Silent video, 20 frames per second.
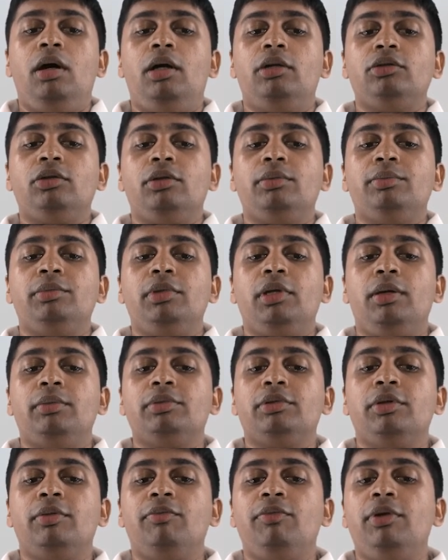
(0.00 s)
So I'm
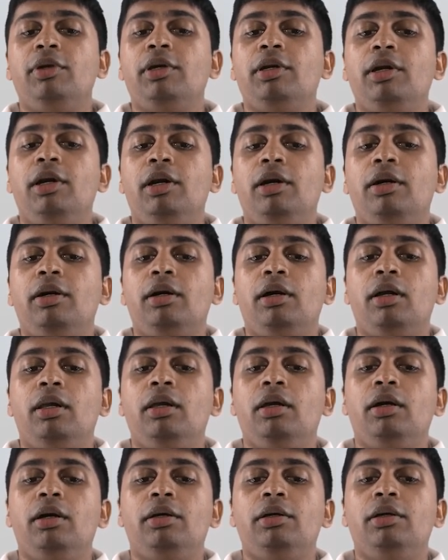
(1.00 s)
simply creating an
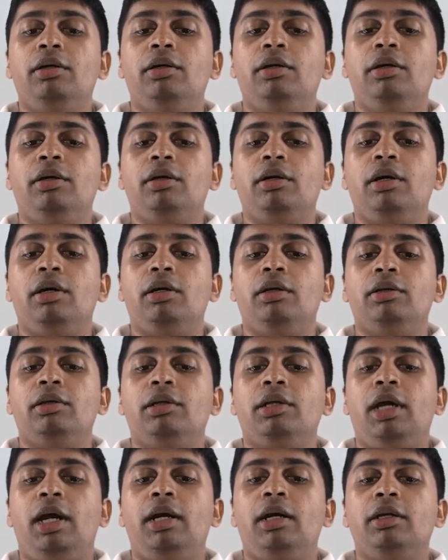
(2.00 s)
alert here, and the
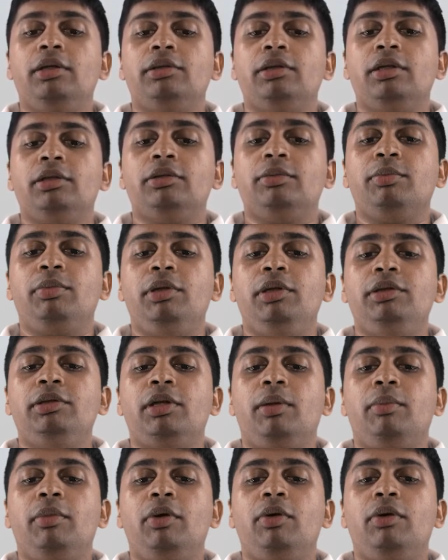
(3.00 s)
title says please
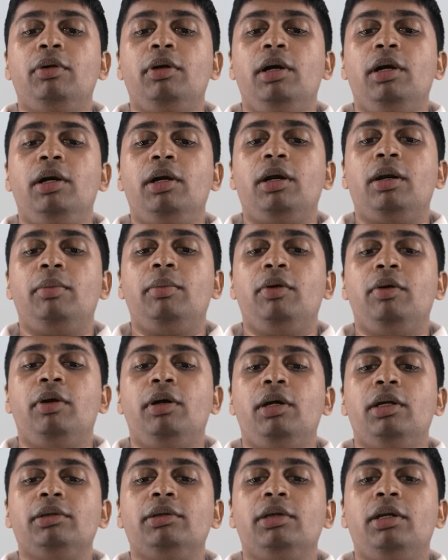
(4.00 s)
enter amount
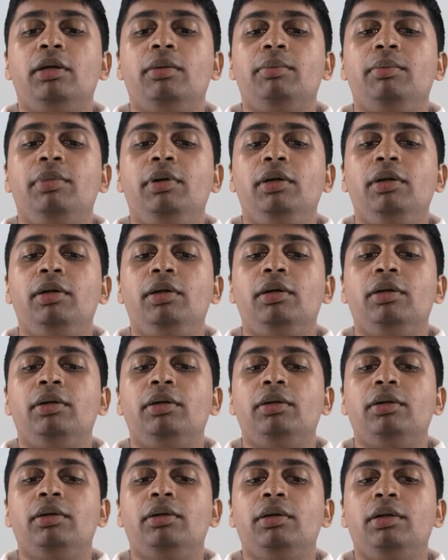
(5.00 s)
less than $1
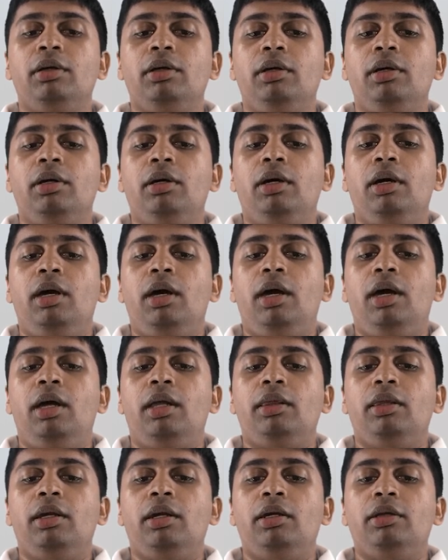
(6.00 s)
billion,
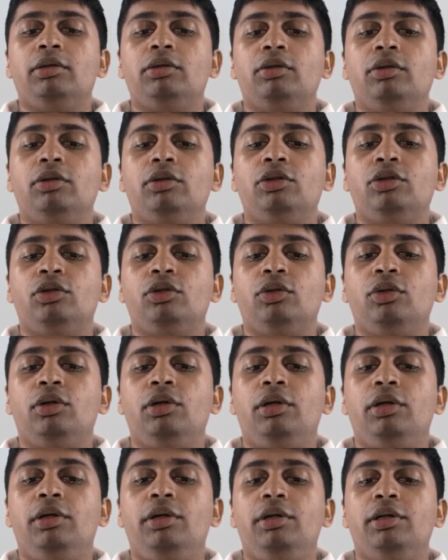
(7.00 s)
and then it's going to show
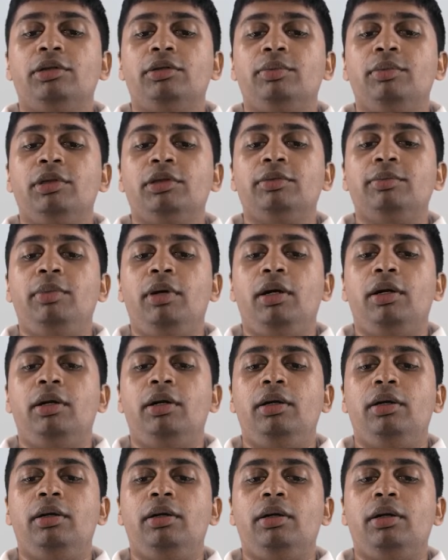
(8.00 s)
a dismiss
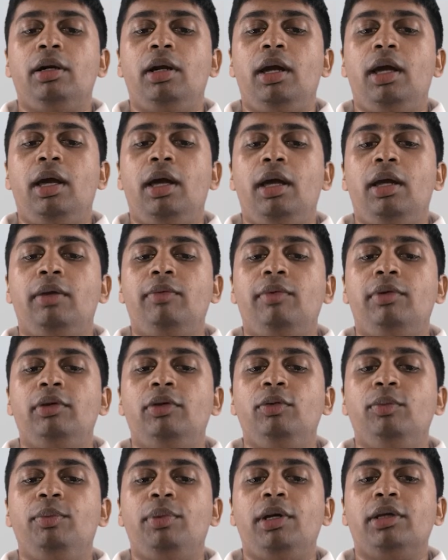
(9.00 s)
button, and when
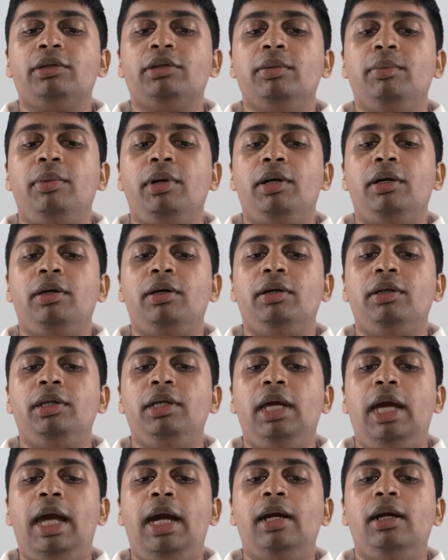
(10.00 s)
you press the button the
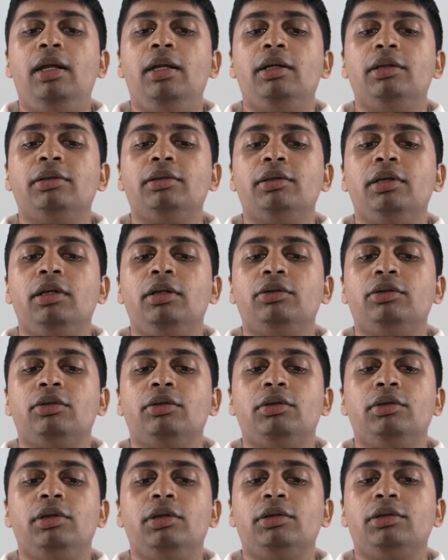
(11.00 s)
handler is nil, so
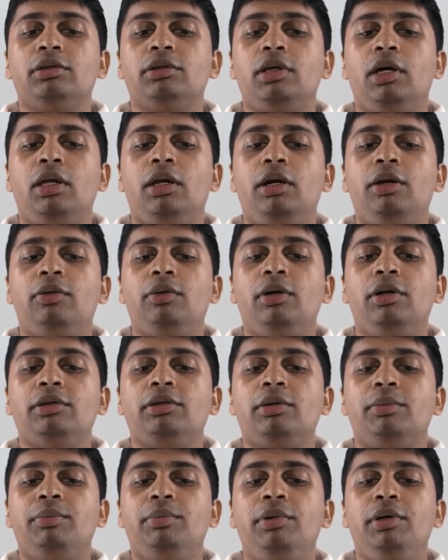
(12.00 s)
this alert will
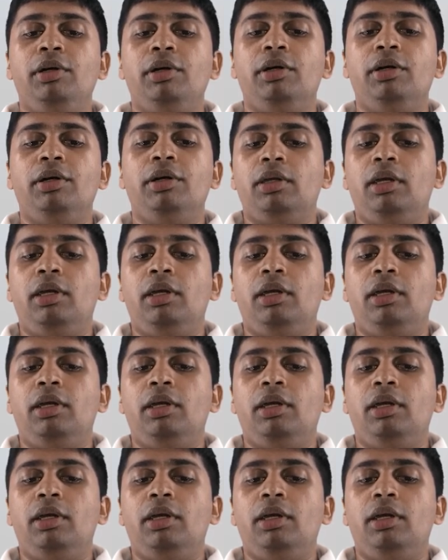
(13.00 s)
disappear.